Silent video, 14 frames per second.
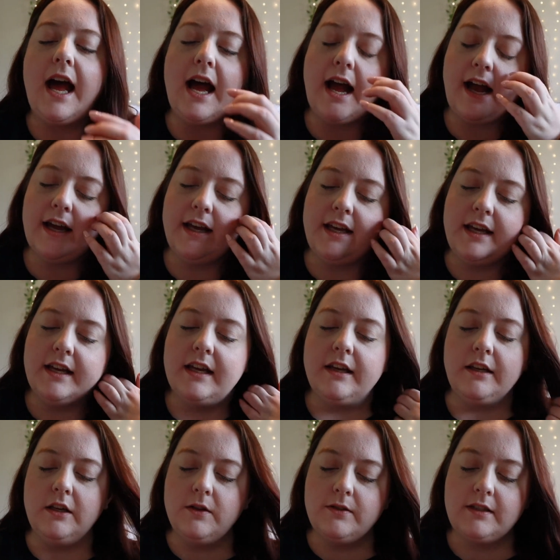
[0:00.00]
I
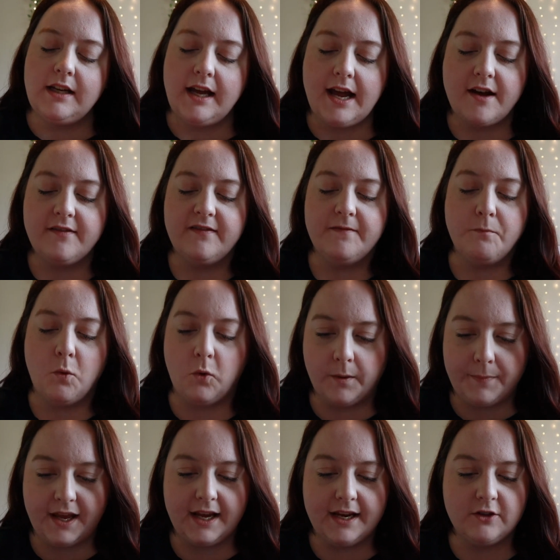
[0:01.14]
used to have more
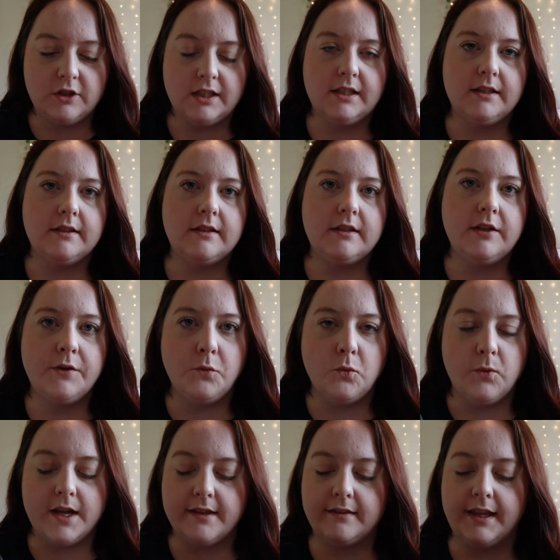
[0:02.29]
pages
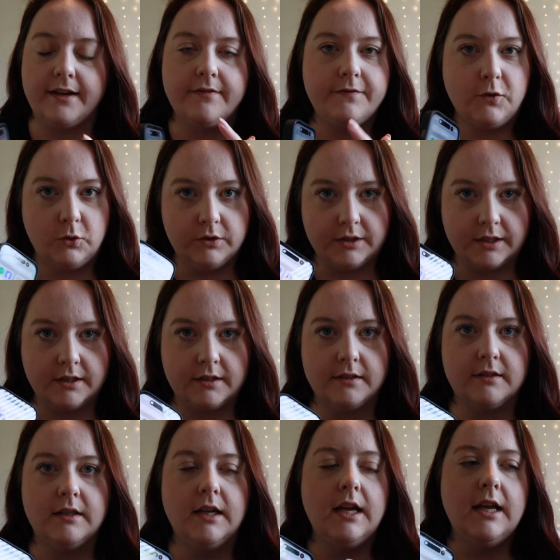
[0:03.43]
with like folders